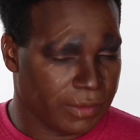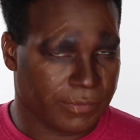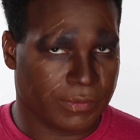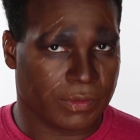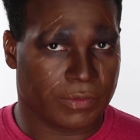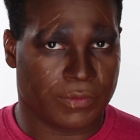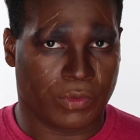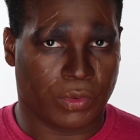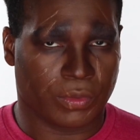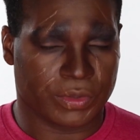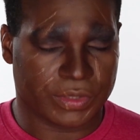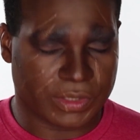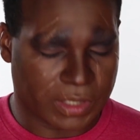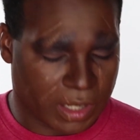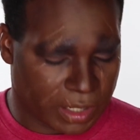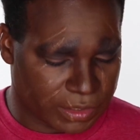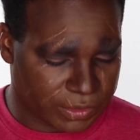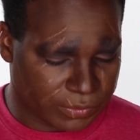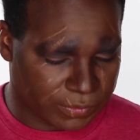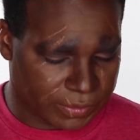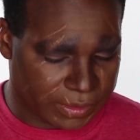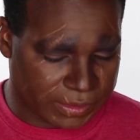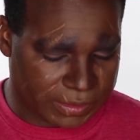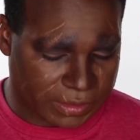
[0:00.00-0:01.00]
never, of course,
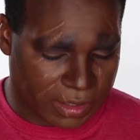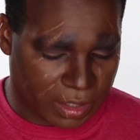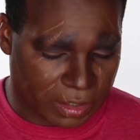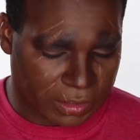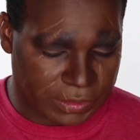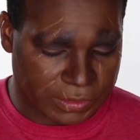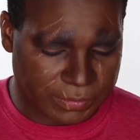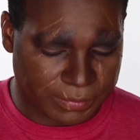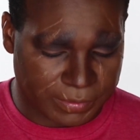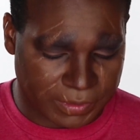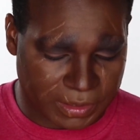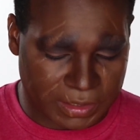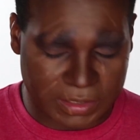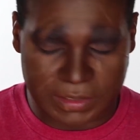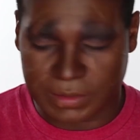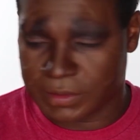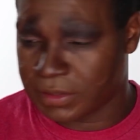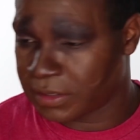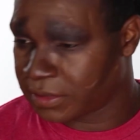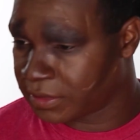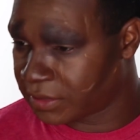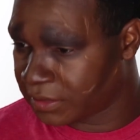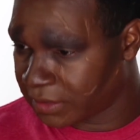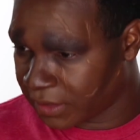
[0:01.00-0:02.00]
contour these colors
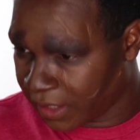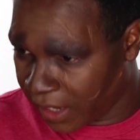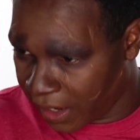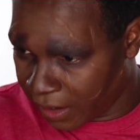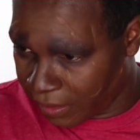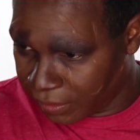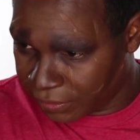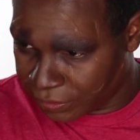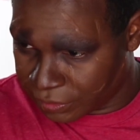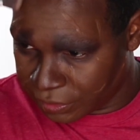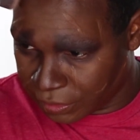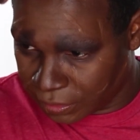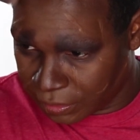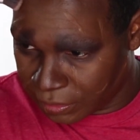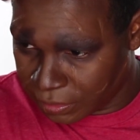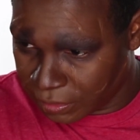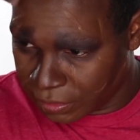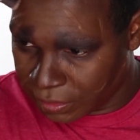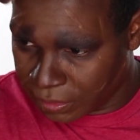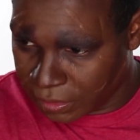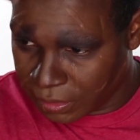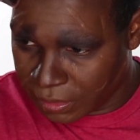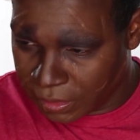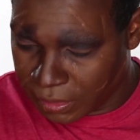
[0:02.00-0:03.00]
because this is a character.
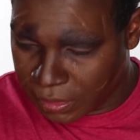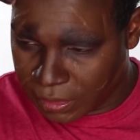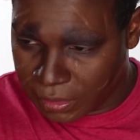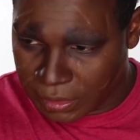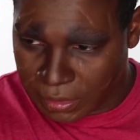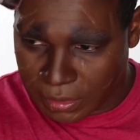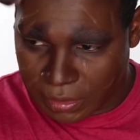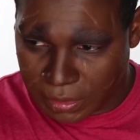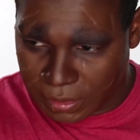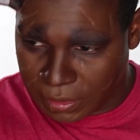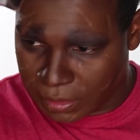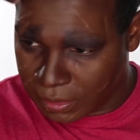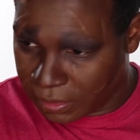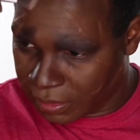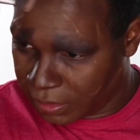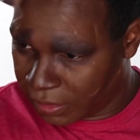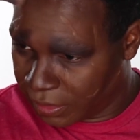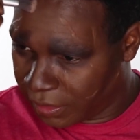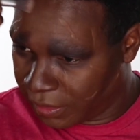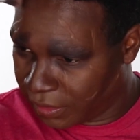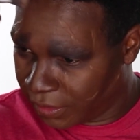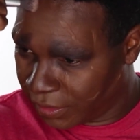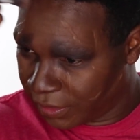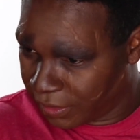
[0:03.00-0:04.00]

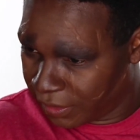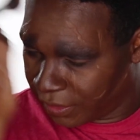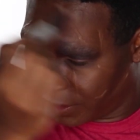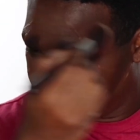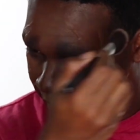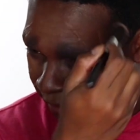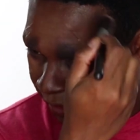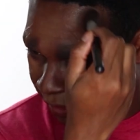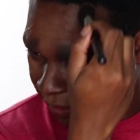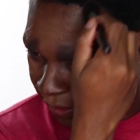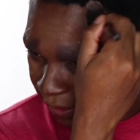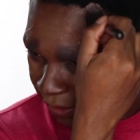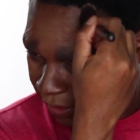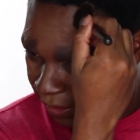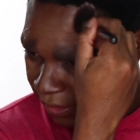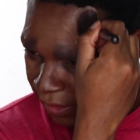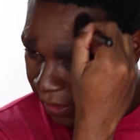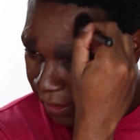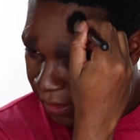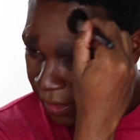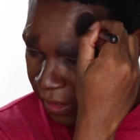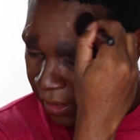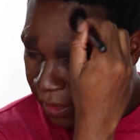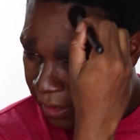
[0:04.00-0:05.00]

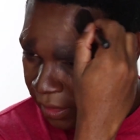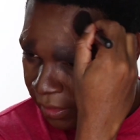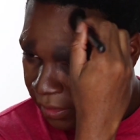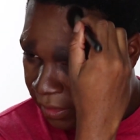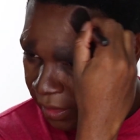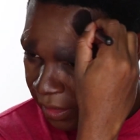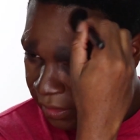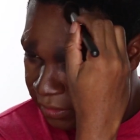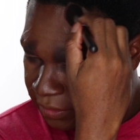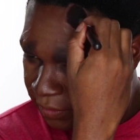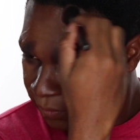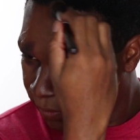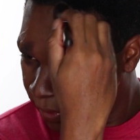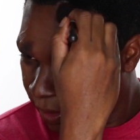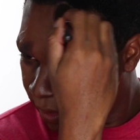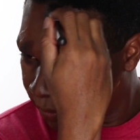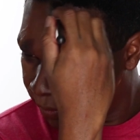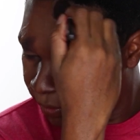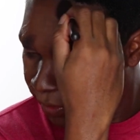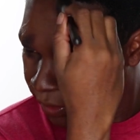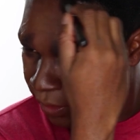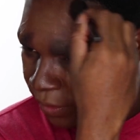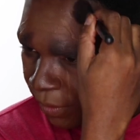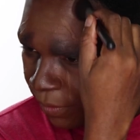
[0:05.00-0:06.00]
That's why
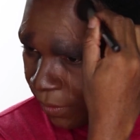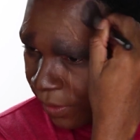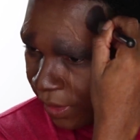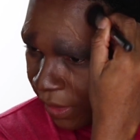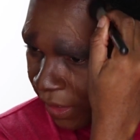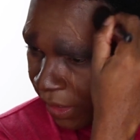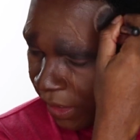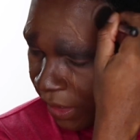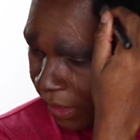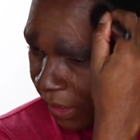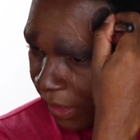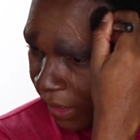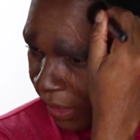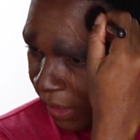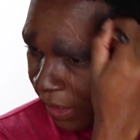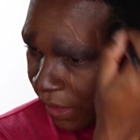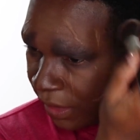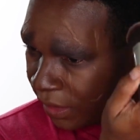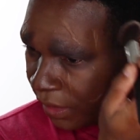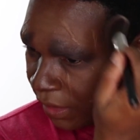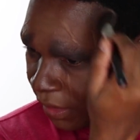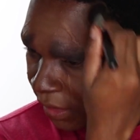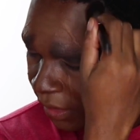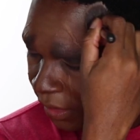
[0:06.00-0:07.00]
we're going
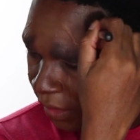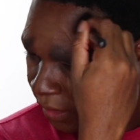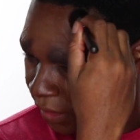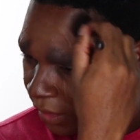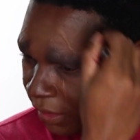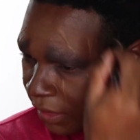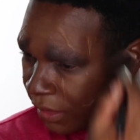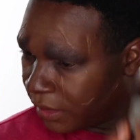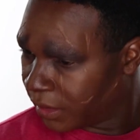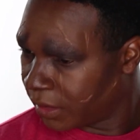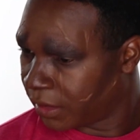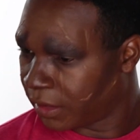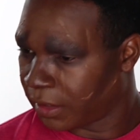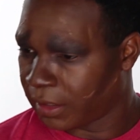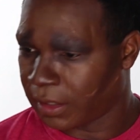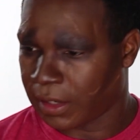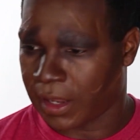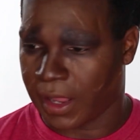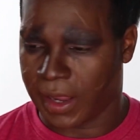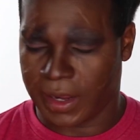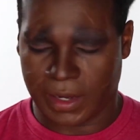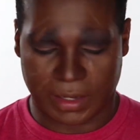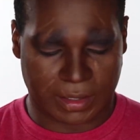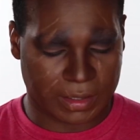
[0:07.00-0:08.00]
in
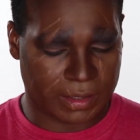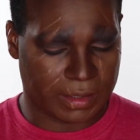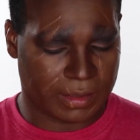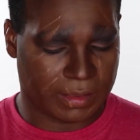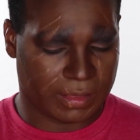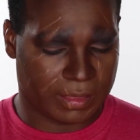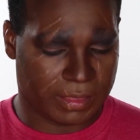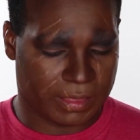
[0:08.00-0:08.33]
like